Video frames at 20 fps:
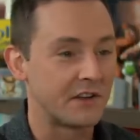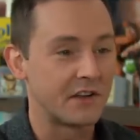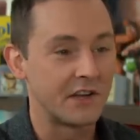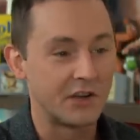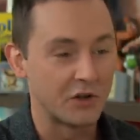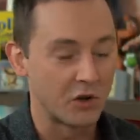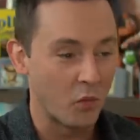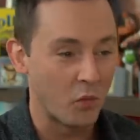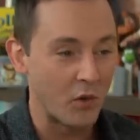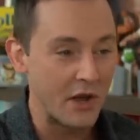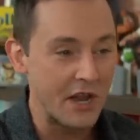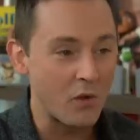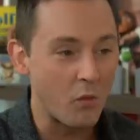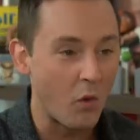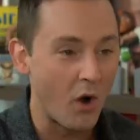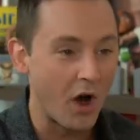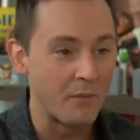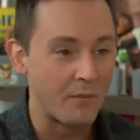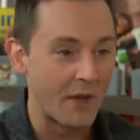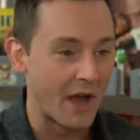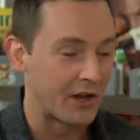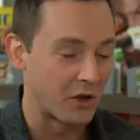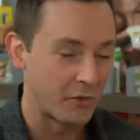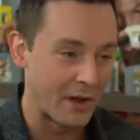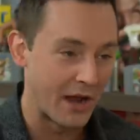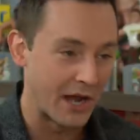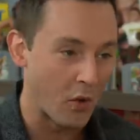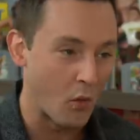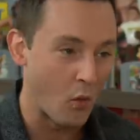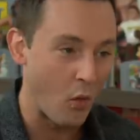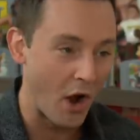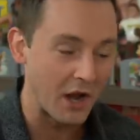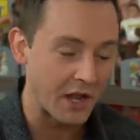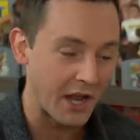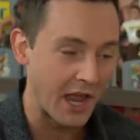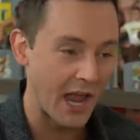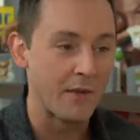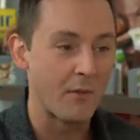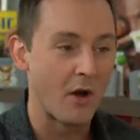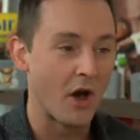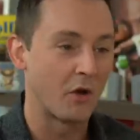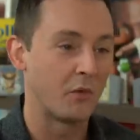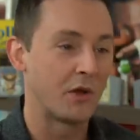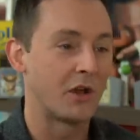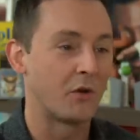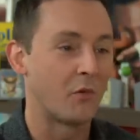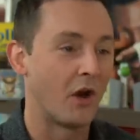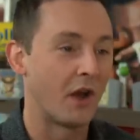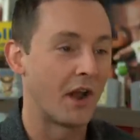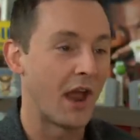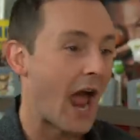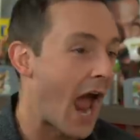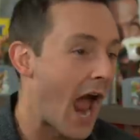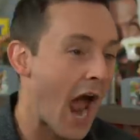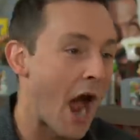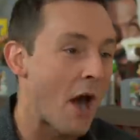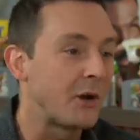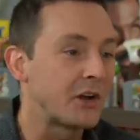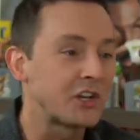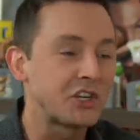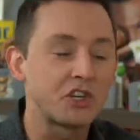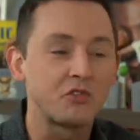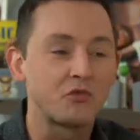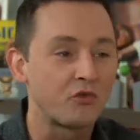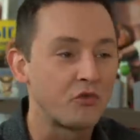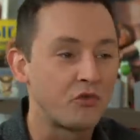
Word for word: in your week one bet, you're betting one game on week one. How much